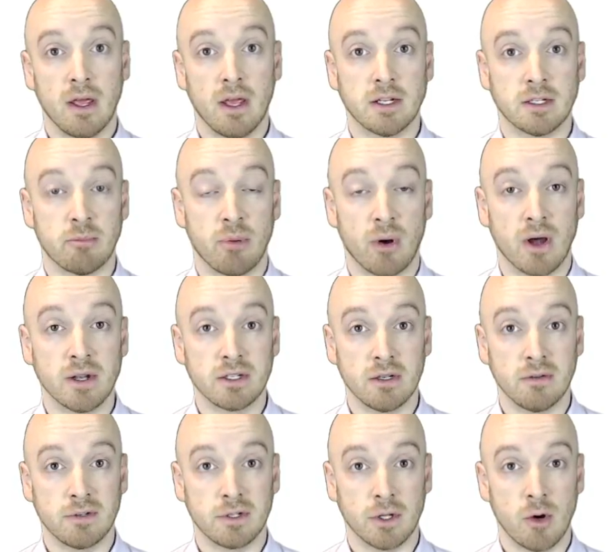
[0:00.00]
is a
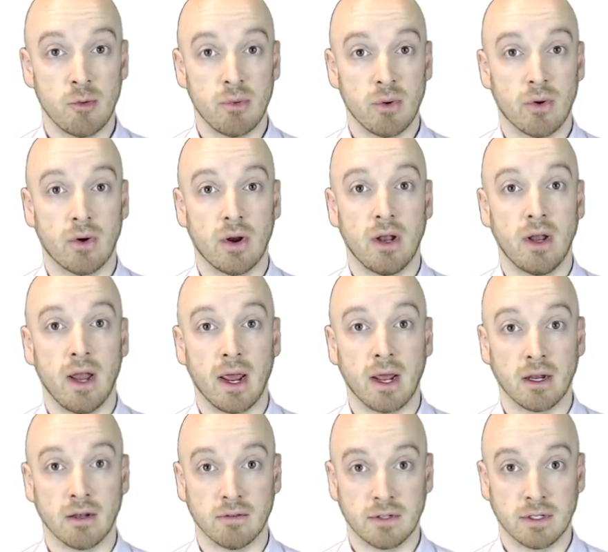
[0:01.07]
positive slope or a
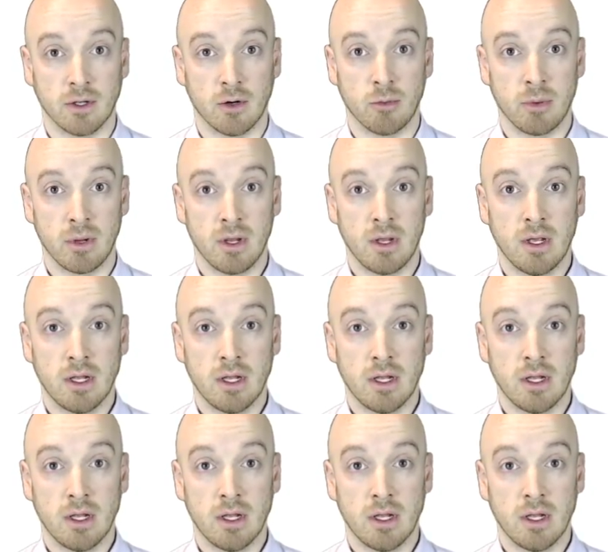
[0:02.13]
negative slope.